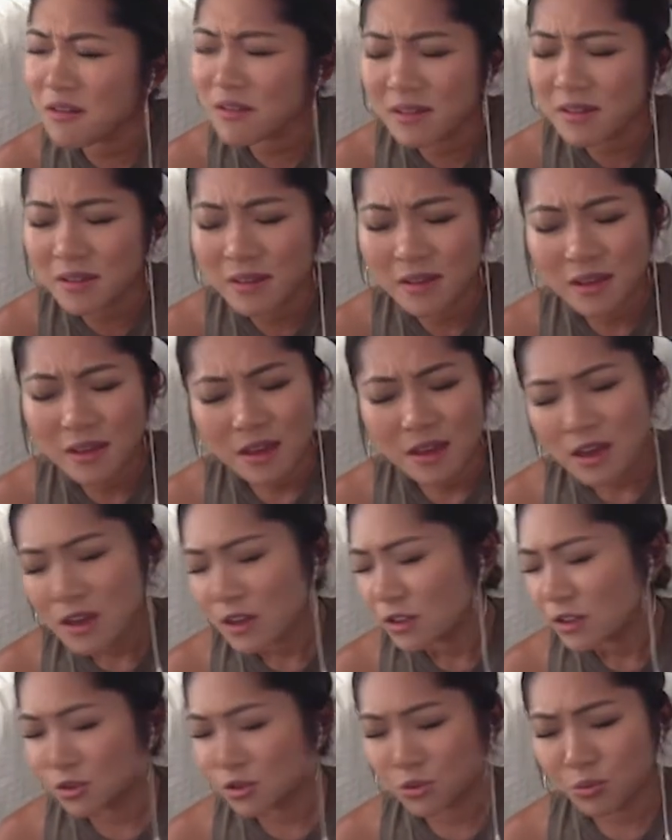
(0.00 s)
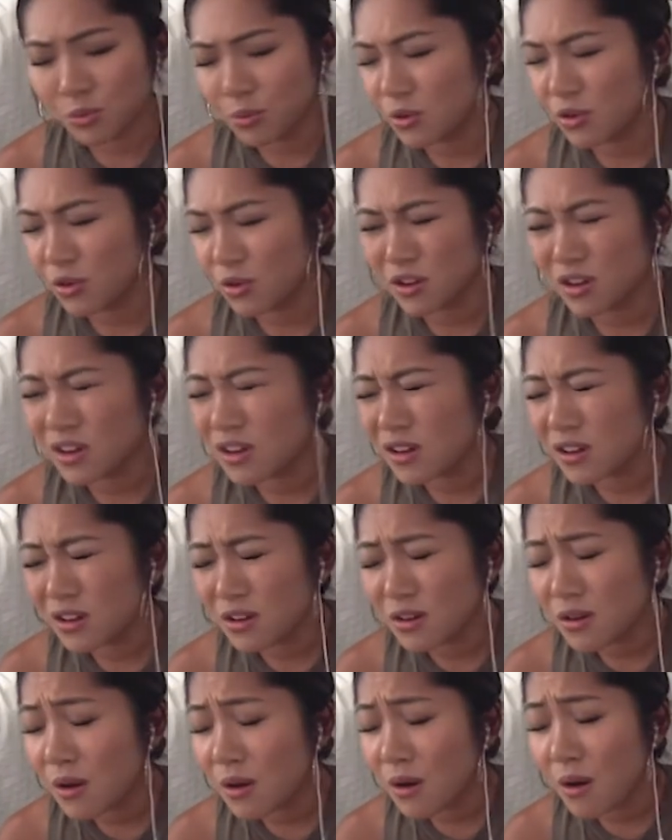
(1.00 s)
for, to be
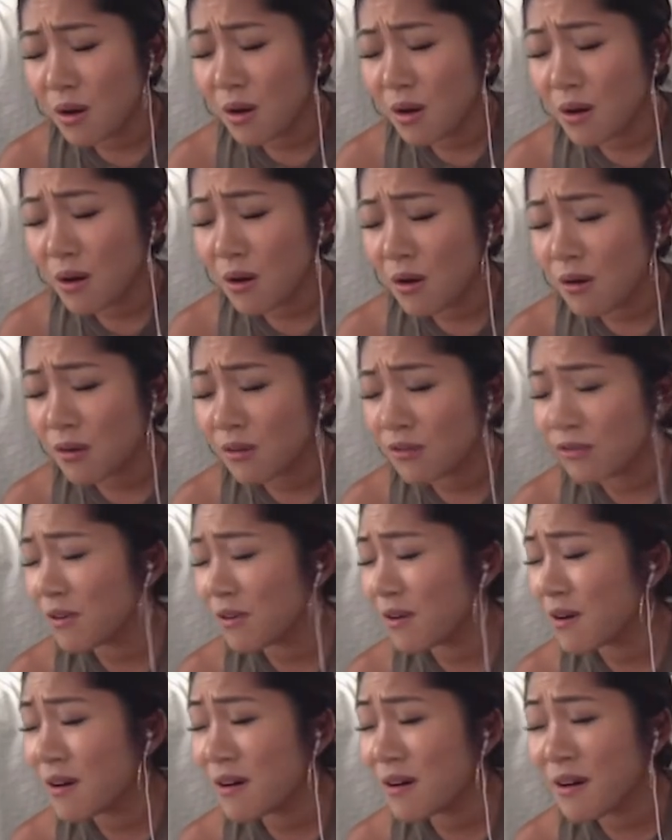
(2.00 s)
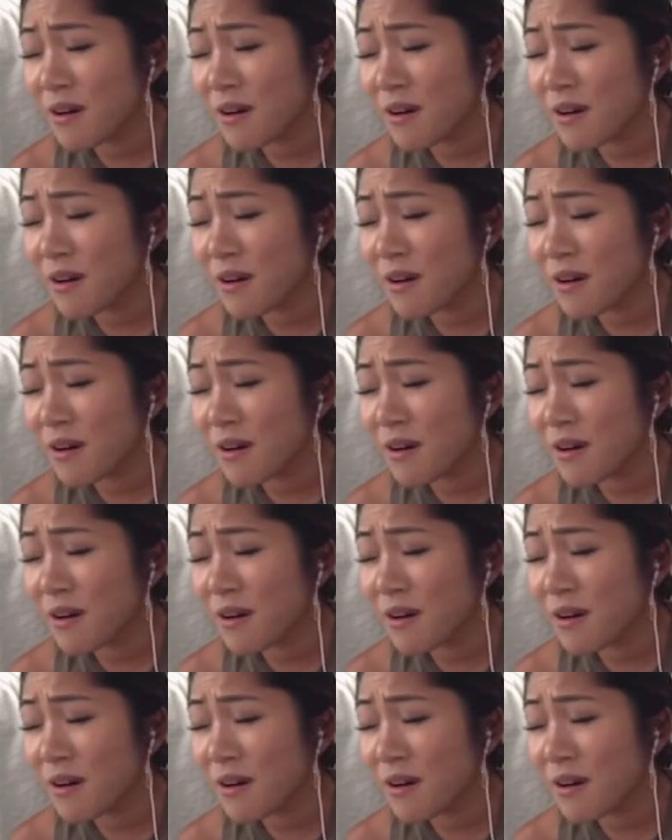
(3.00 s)
overcome